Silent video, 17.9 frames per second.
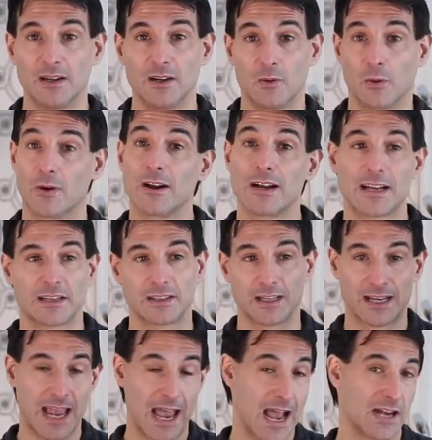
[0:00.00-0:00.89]
Where do I get
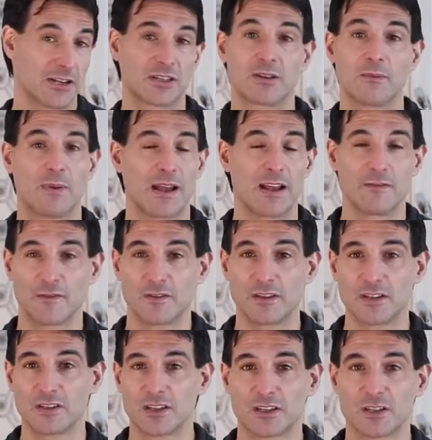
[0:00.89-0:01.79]
the cash to pay for
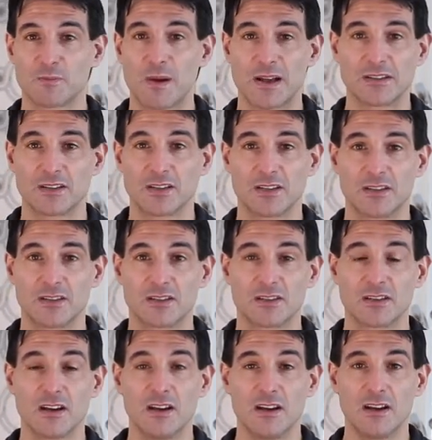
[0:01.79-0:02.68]
these
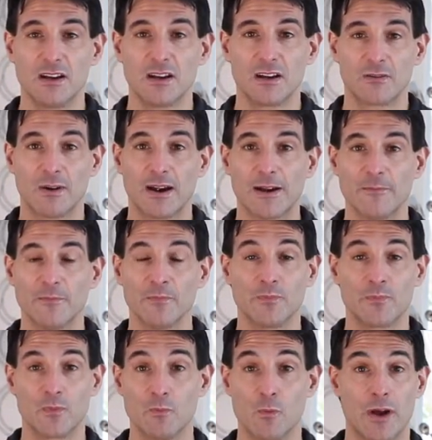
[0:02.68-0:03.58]
expenses? Right?
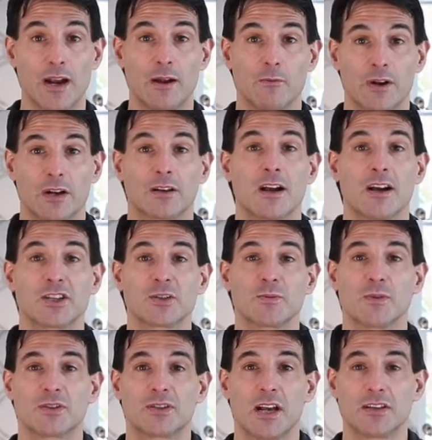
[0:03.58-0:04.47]
When a
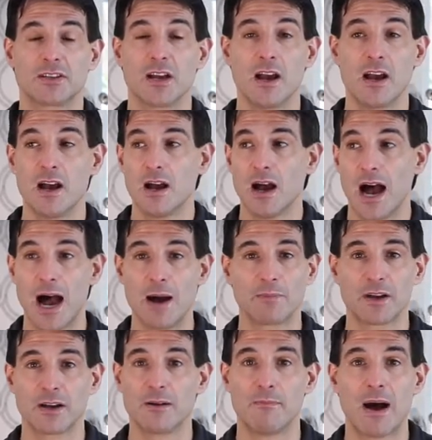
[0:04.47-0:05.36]
customer says, I'm
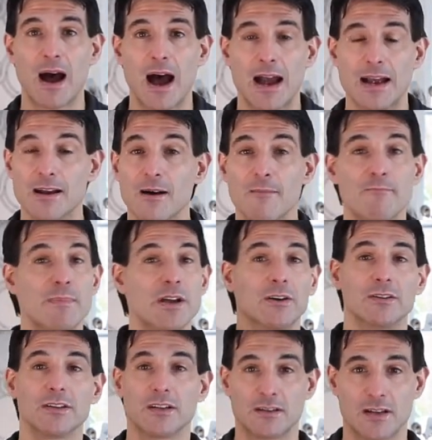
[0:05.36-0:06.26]
going to buy $1
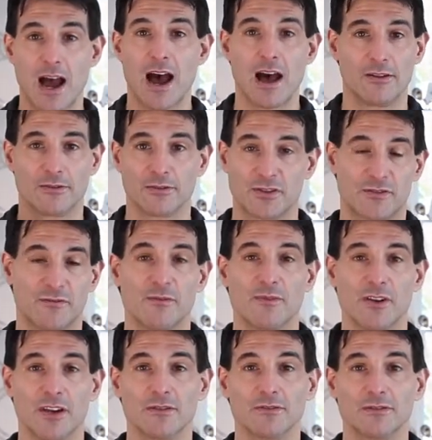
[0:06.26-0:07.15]
million from
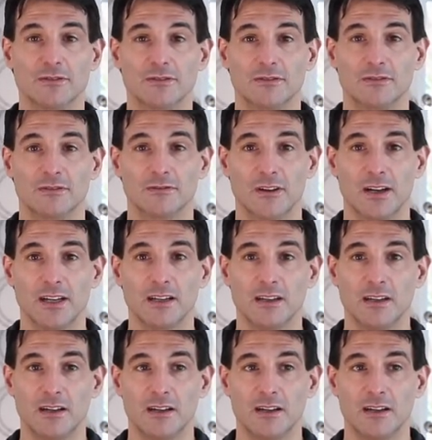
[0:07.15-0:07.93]
you, right?